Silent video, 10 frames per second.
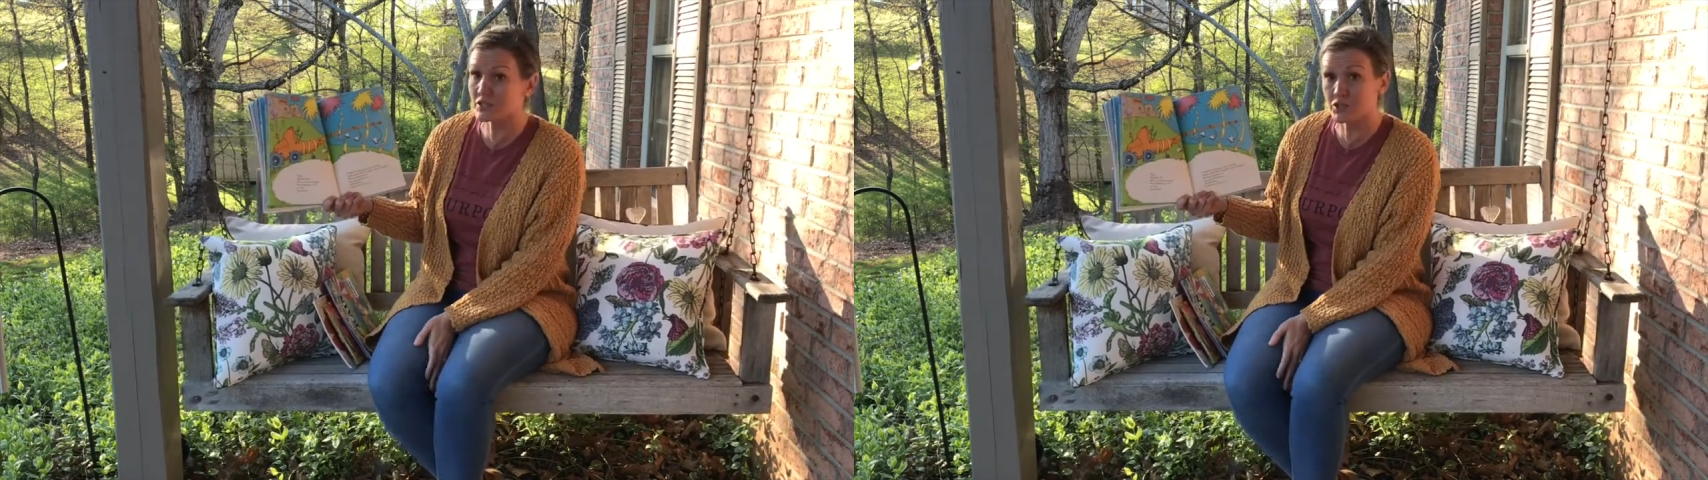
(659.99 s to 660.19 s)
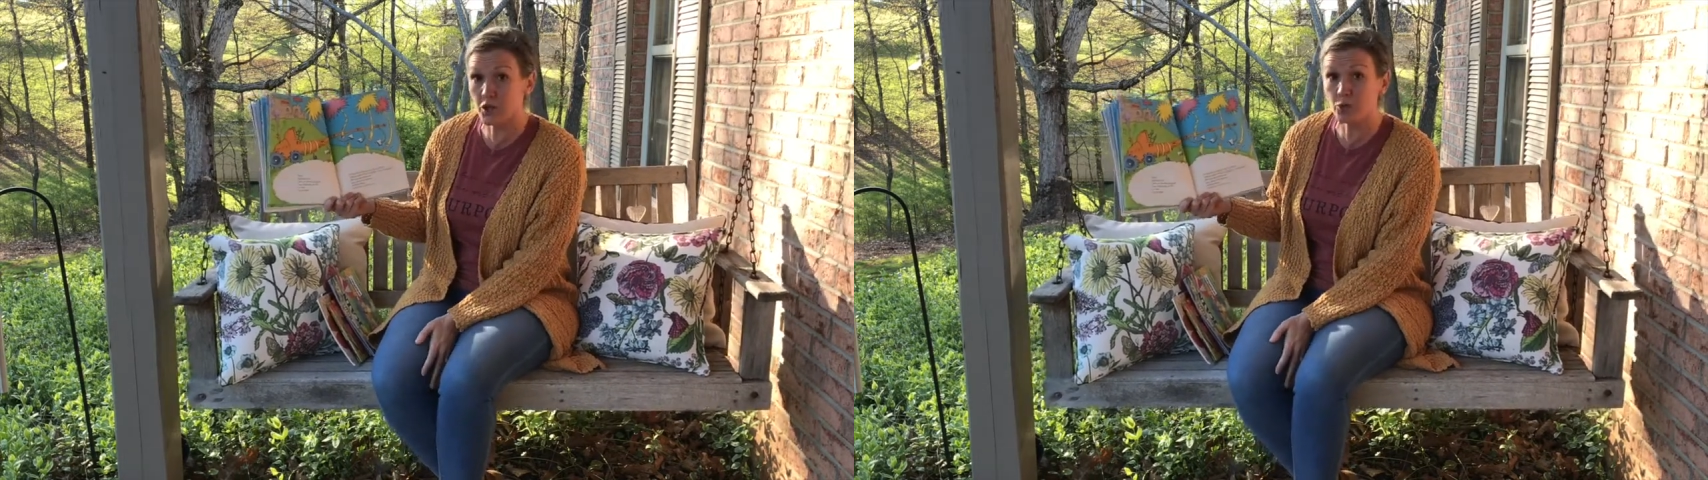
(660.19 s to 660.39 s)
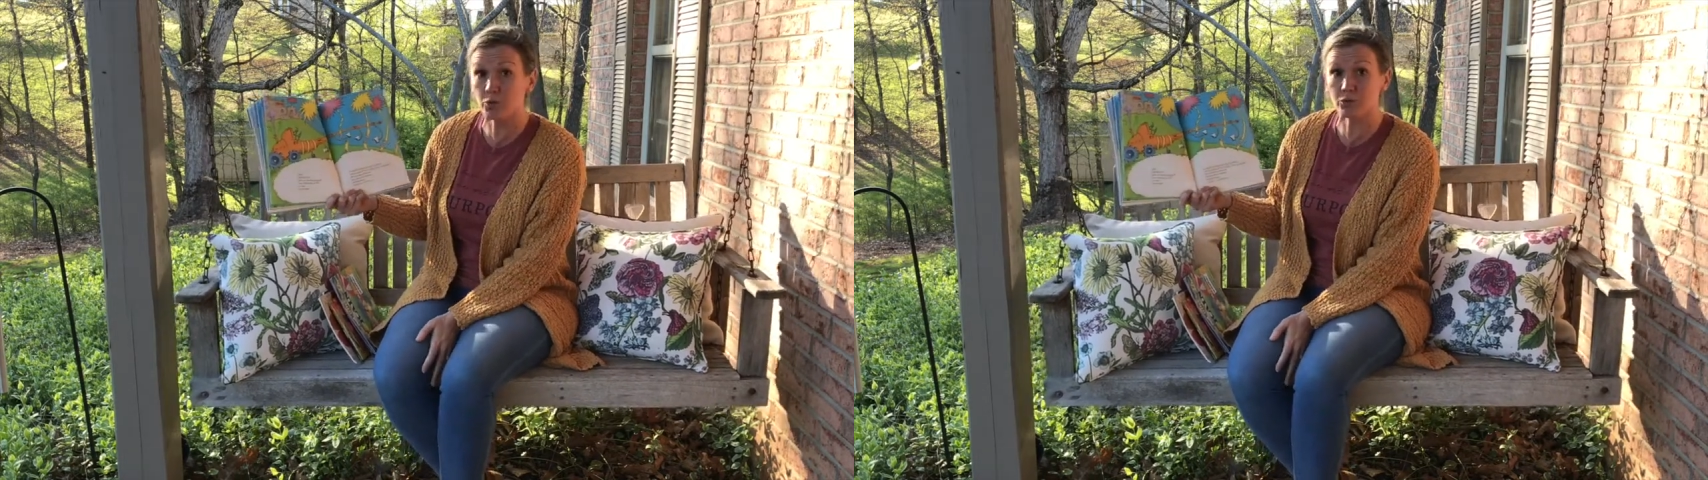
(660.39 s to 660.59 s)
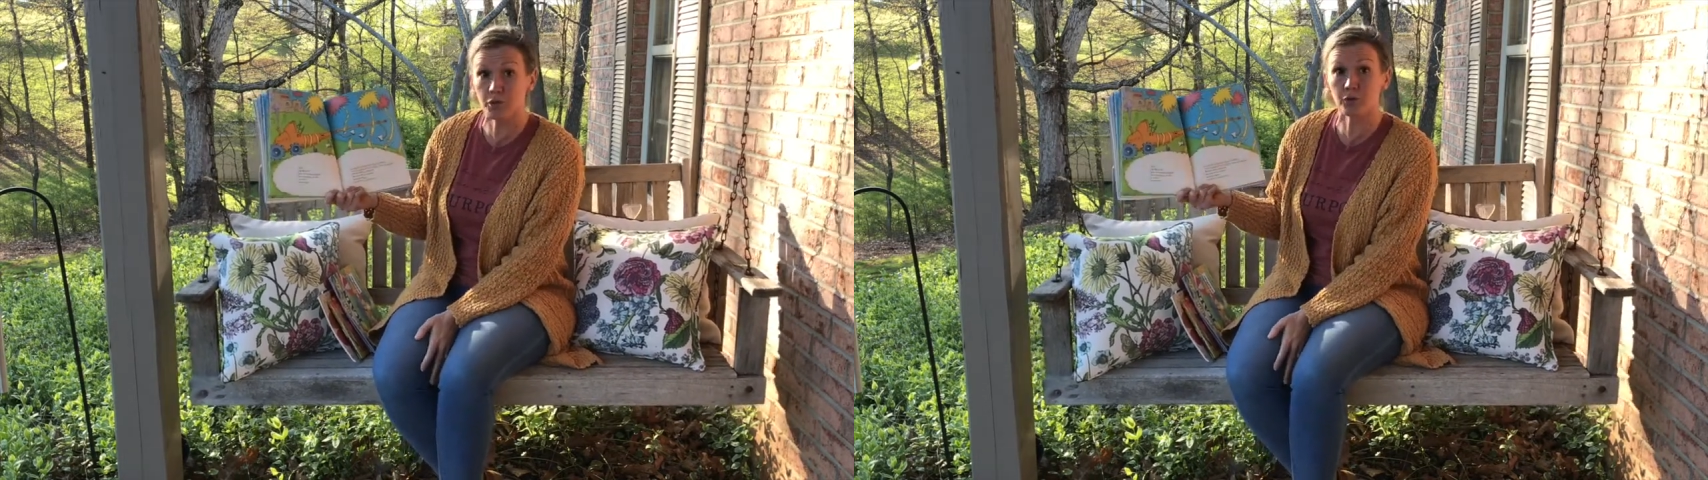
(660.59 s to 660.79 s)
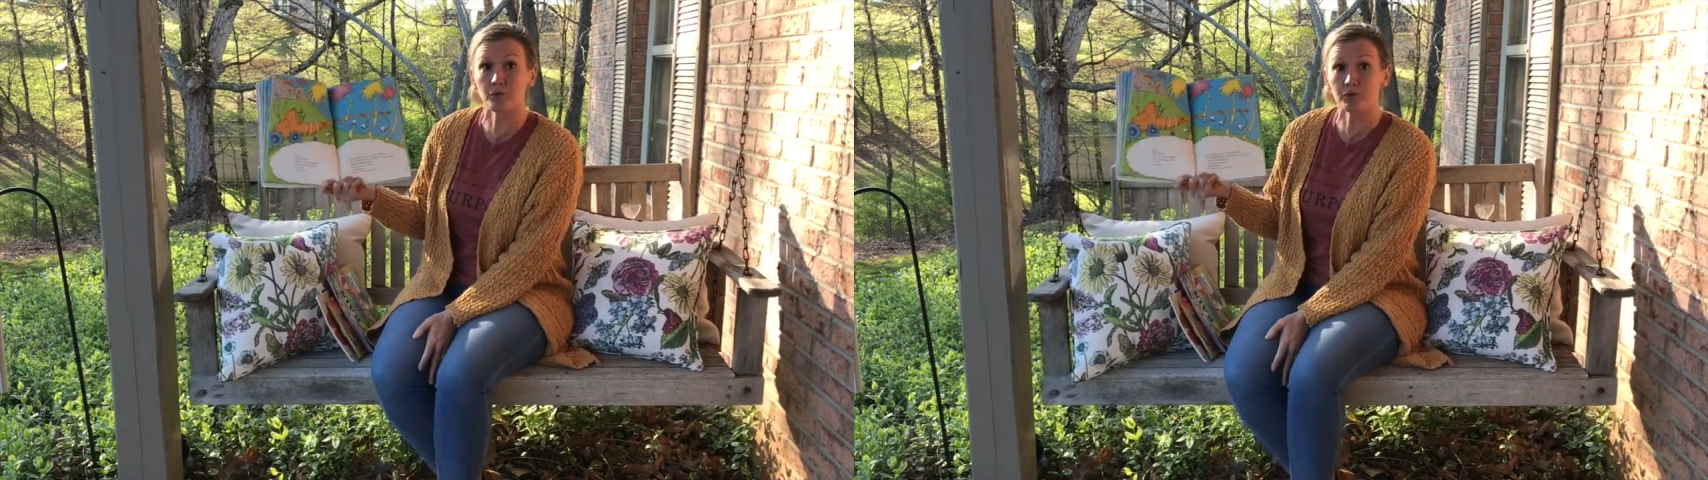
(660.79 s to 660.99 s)

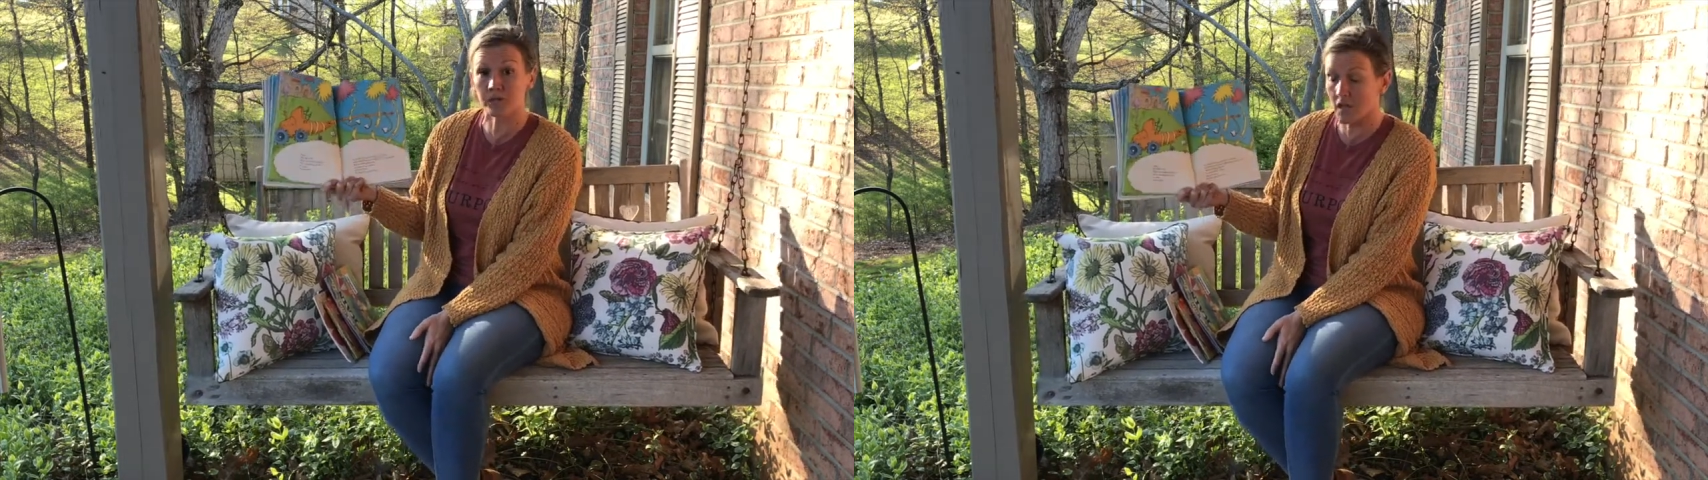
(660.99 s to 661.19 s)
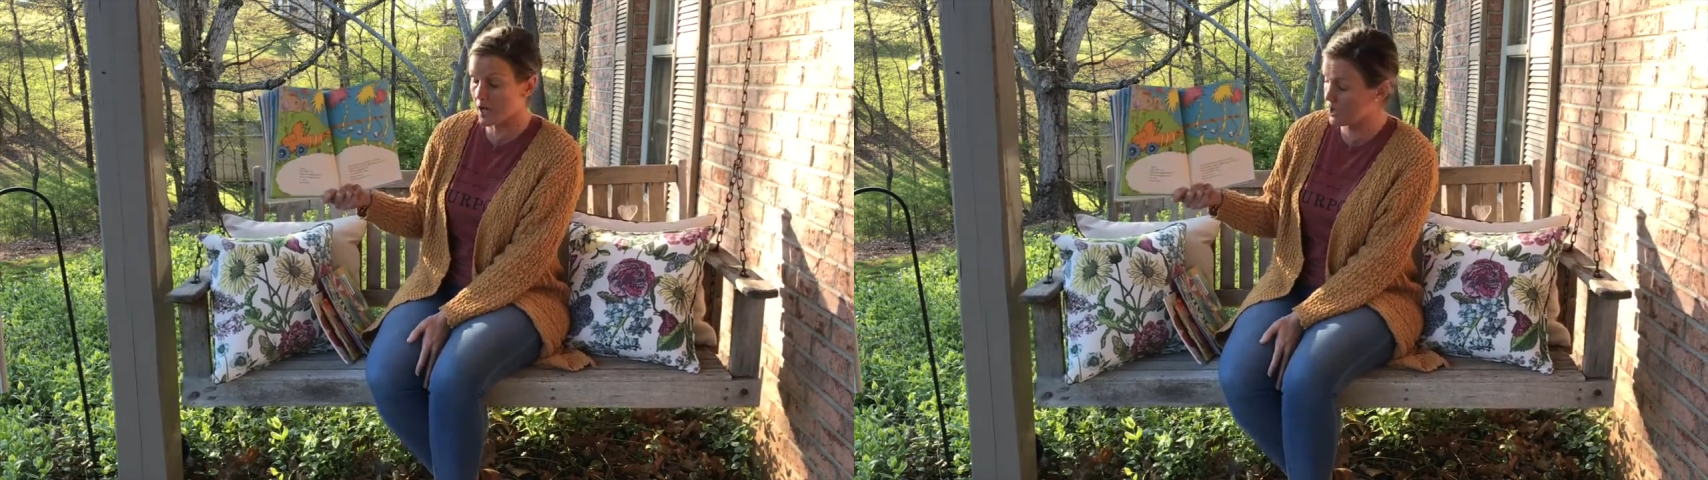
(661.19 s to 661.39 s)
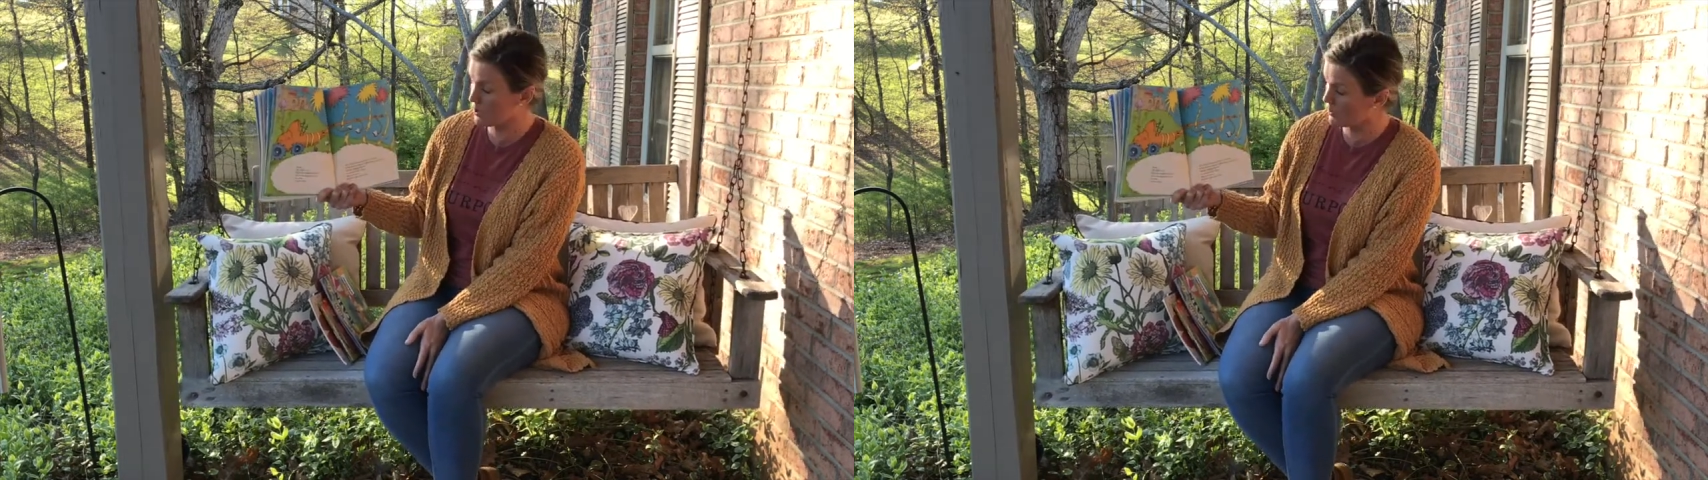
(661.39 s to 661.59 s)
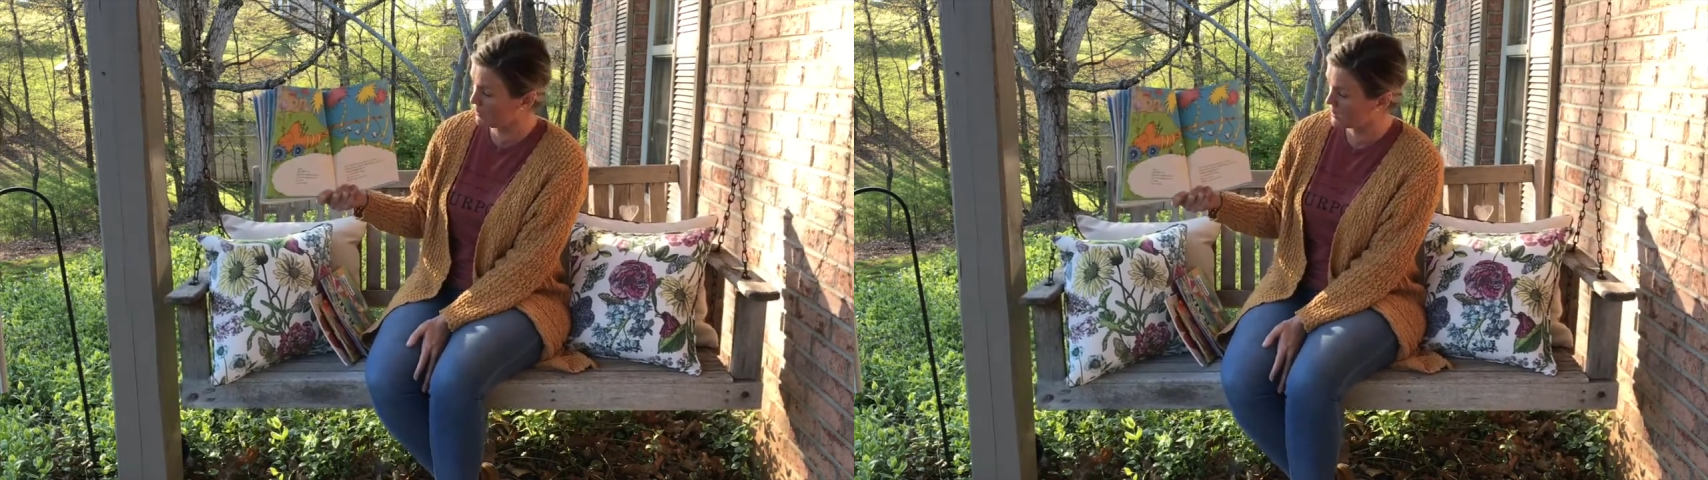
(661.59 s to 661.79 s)
too slow.